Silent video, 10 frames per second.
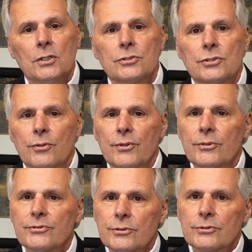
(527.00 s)
So
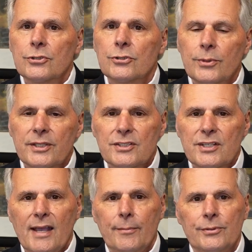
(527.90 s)
those are two
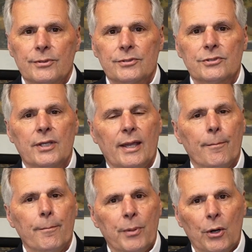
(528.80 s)
examples
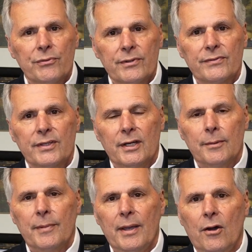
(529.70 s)
and both of
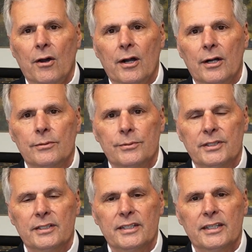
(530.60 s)
them are
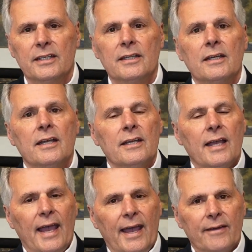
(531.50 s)
really
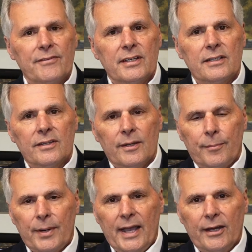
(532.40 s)
having the
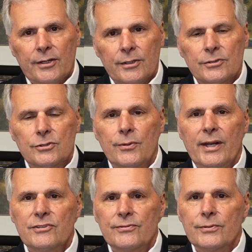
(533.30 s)
buyer
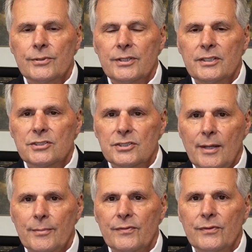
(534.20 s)
transferring
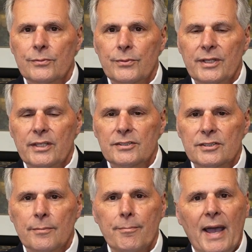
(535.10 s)
some of the
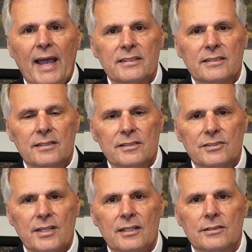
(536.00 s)
risk back to the
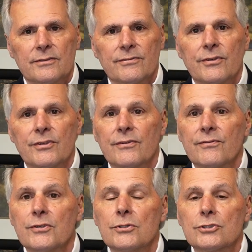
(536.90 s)
seller for the
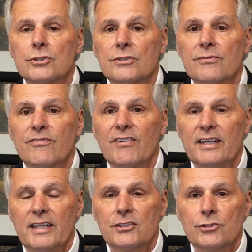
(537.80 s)
future
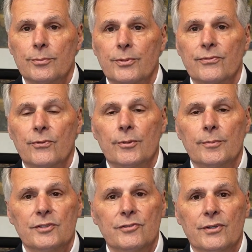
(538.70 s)
financial
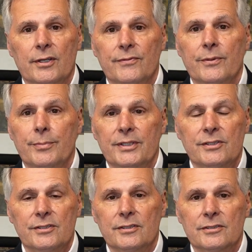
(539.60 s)
performance of the
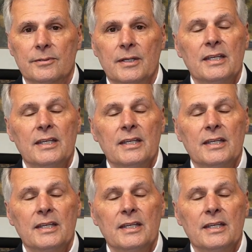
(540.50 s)
business.